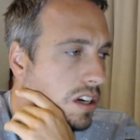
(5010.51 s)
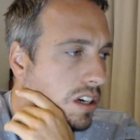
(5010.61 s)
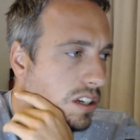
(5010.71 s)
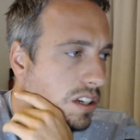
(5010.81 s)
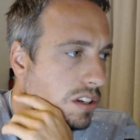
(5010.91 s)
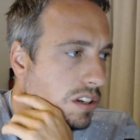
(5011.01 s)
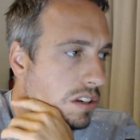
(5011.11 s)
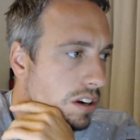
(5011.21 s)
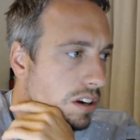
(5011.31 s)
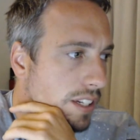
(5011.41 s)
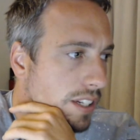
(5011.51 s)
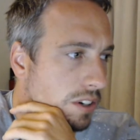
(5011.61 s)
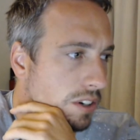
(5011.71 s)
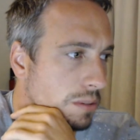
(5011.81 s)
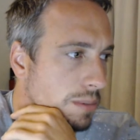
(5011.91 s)
because you know I had
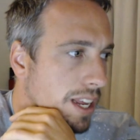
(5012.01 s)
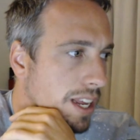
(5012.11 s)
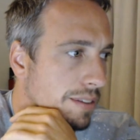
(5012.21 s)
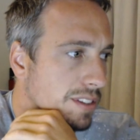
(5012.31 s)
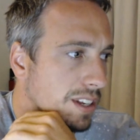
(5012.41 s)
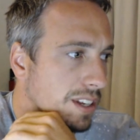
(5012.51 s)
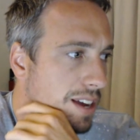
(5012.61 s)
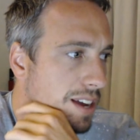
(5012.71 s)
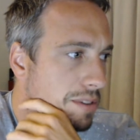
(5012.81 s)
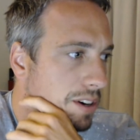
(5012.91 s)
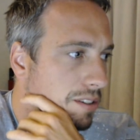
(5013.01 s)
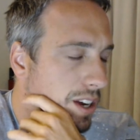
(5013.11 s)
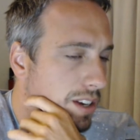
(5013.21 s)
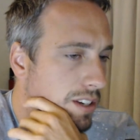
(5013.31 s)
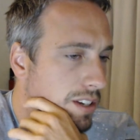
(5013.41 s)
Dirt to my left and Ivey
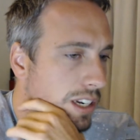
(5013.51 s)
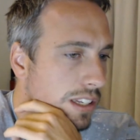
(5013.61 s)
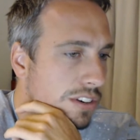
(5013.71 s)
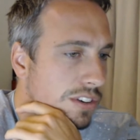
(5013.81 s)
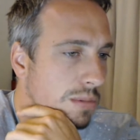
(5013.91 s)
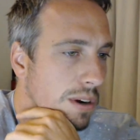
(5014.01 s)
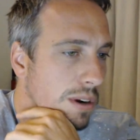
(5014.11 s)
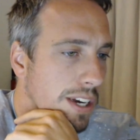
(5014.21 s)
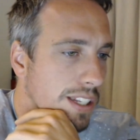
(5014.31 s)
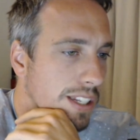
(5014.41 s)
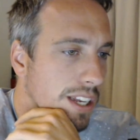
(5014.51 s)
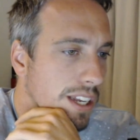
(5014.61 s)
across and Antonio's to my right,